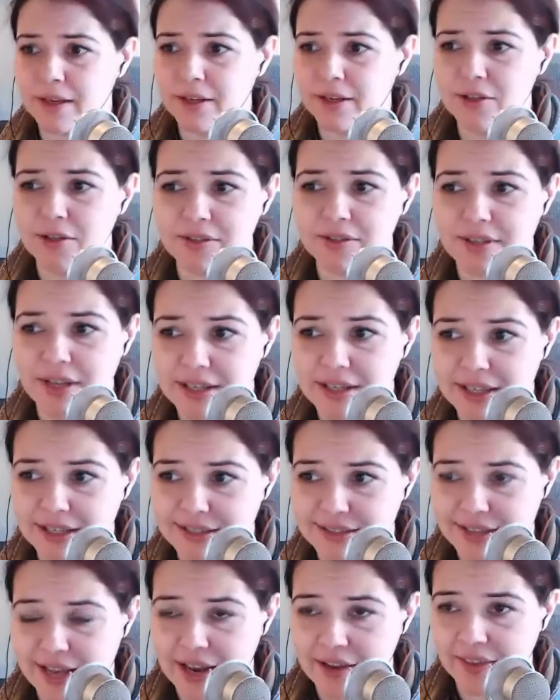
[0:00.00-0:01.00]
You suddenly
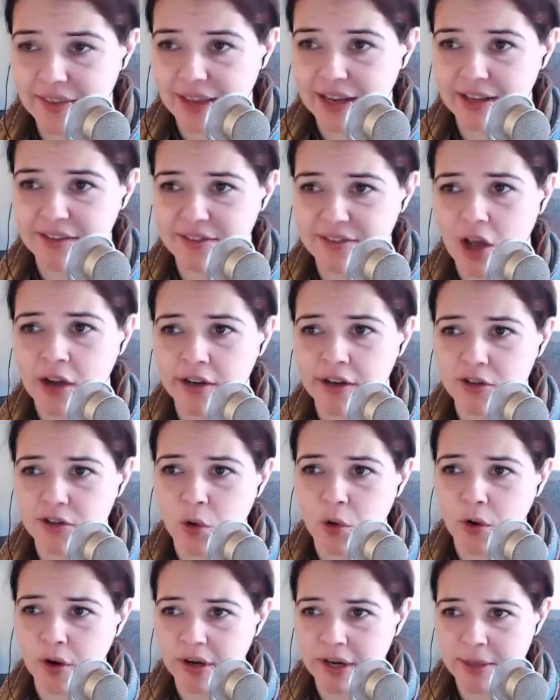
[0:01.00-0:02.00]
sound like it's
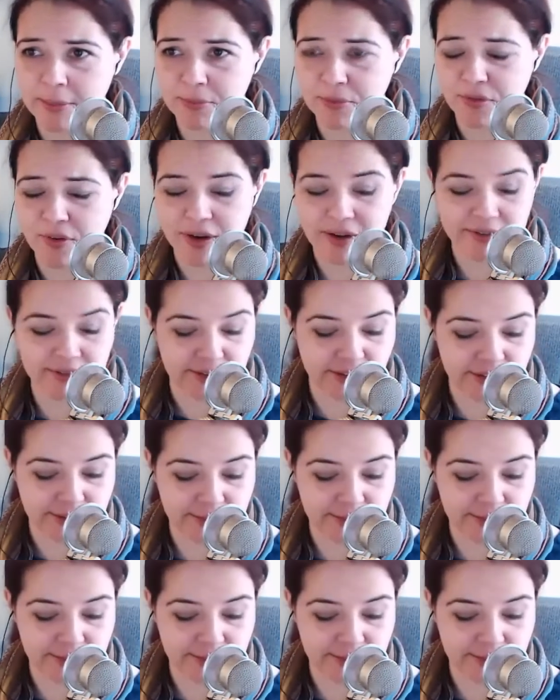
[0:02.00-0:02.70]
auditorium, Fraser.